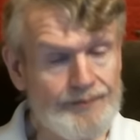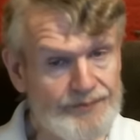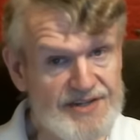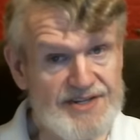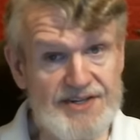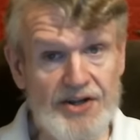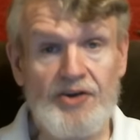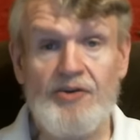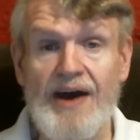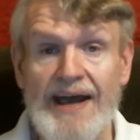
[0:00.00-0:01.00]
still
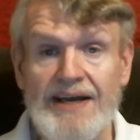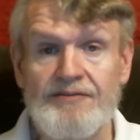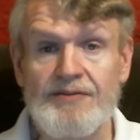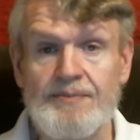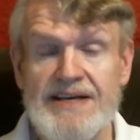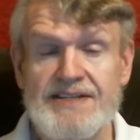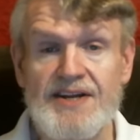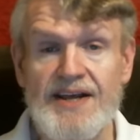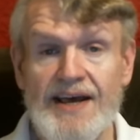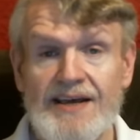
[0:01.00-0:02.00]
dragging from
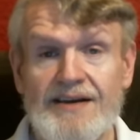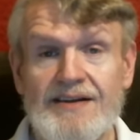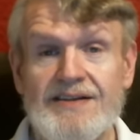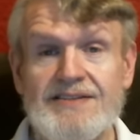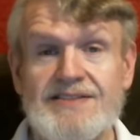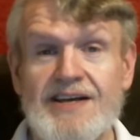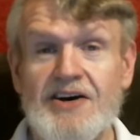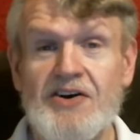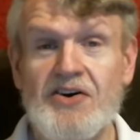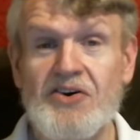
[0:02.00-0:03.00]
yesterday,
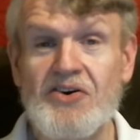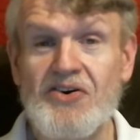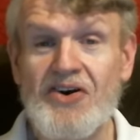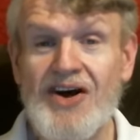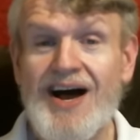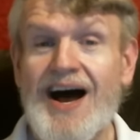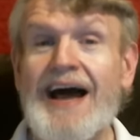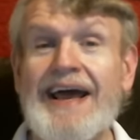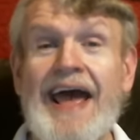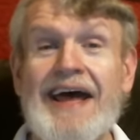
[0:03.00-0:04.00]
so
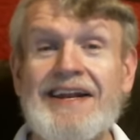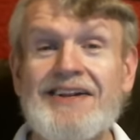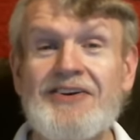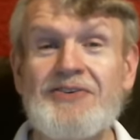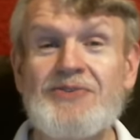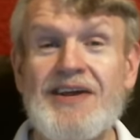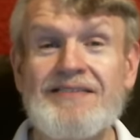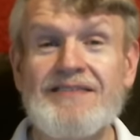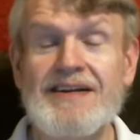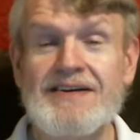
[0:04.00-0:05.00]
I can't do
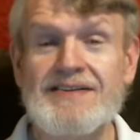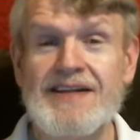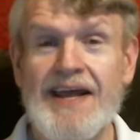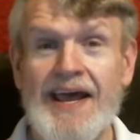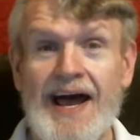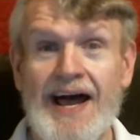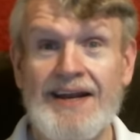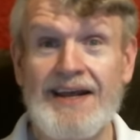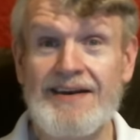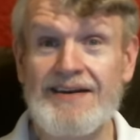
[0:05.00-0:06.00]
10 videos a day. I
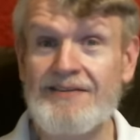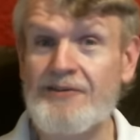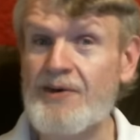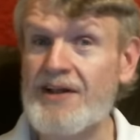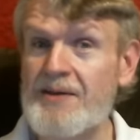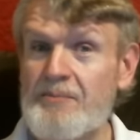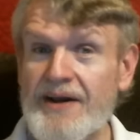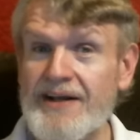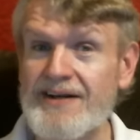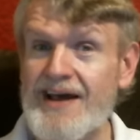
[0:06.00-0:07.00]
need to really
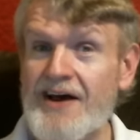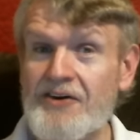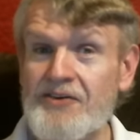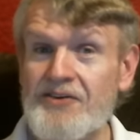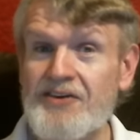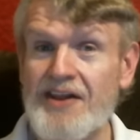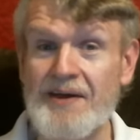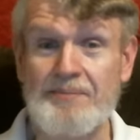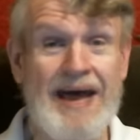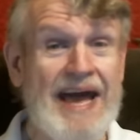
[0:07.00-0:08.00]
bring it down to
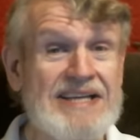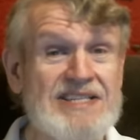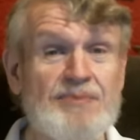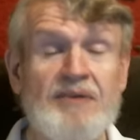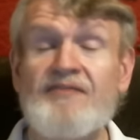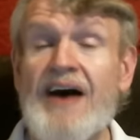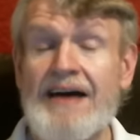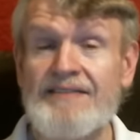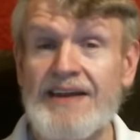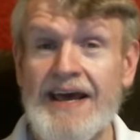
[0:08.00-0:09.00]
like maximum
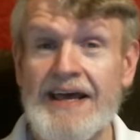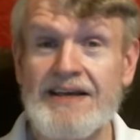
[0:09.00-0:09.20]
5 a day